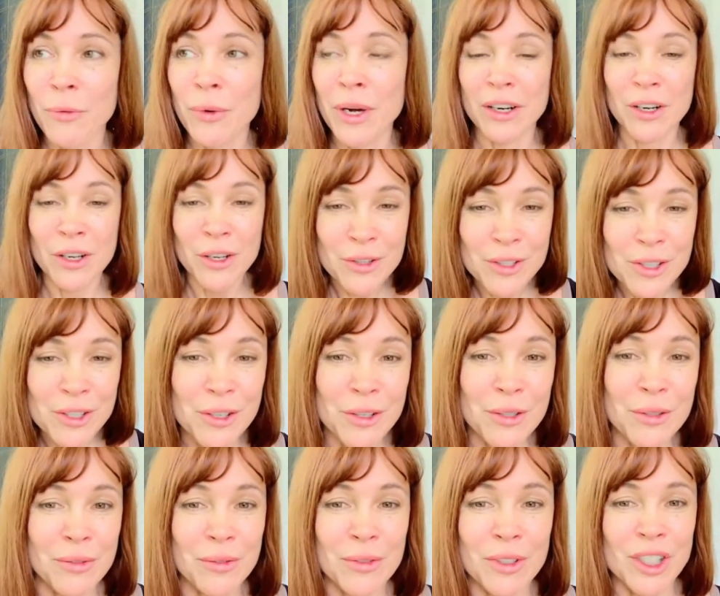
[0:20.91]
We are used
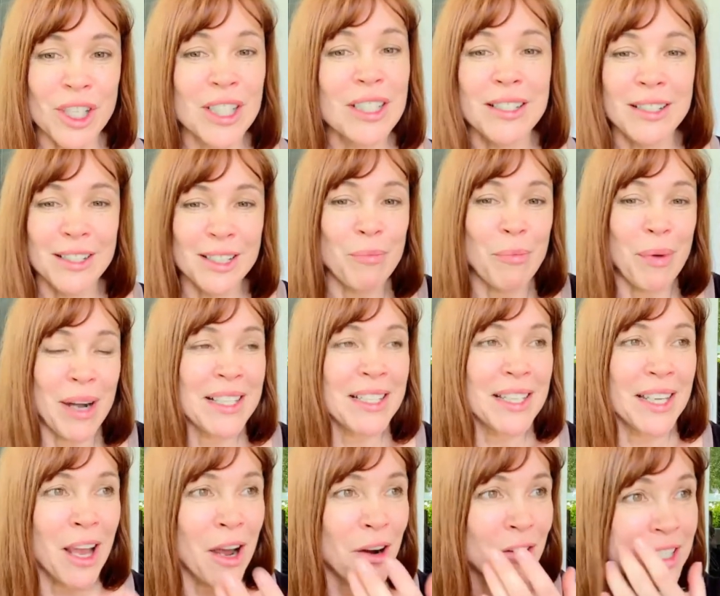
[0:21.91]
to just
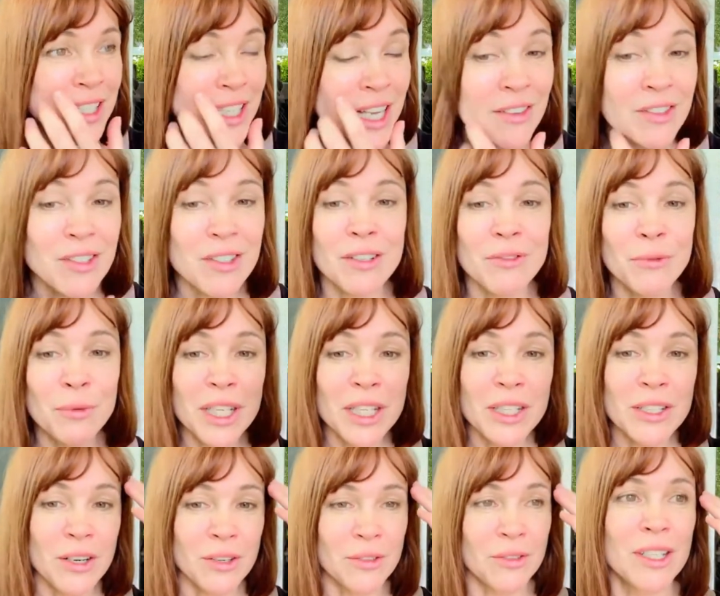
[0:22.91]
expressing ourselves and
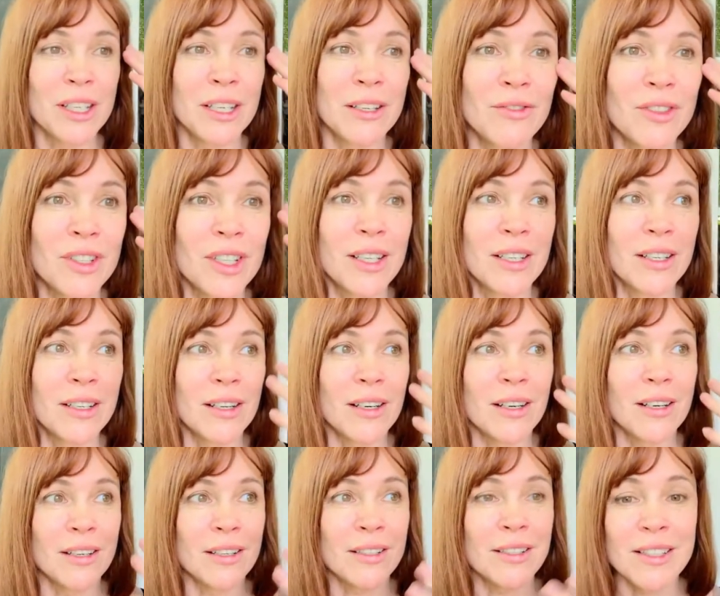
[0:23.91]
we don't even
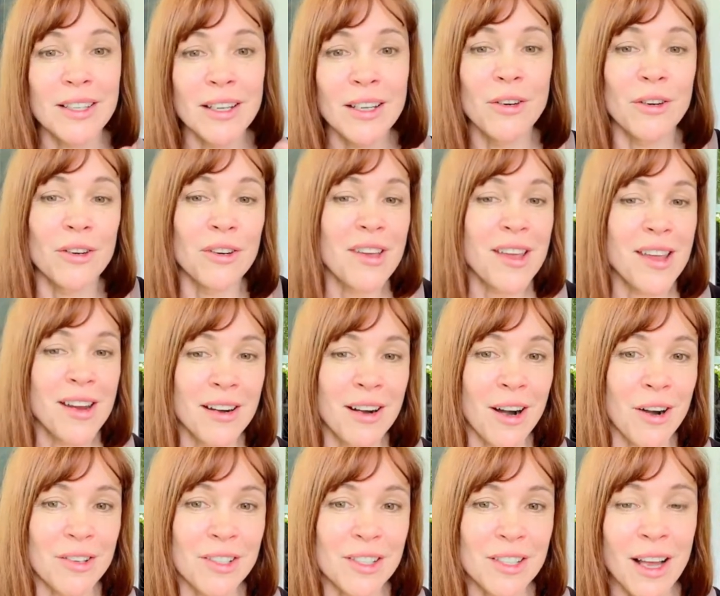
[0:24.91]
uh, see or hear
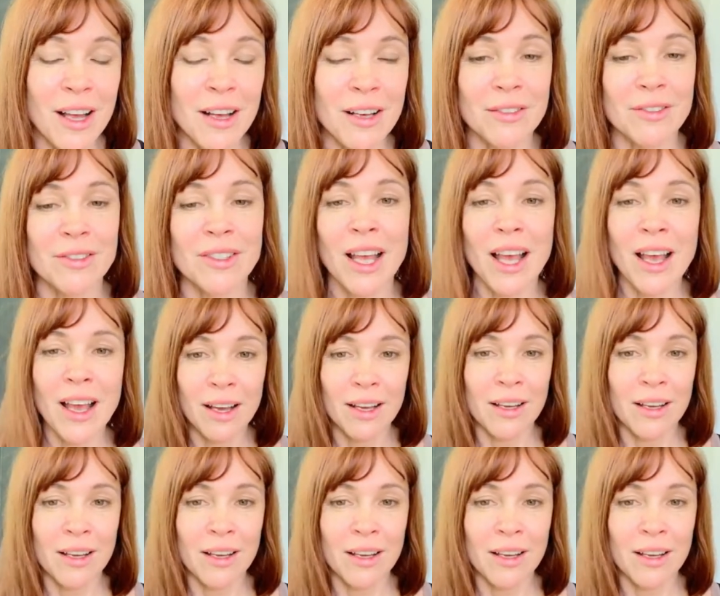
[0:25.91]
ourselves,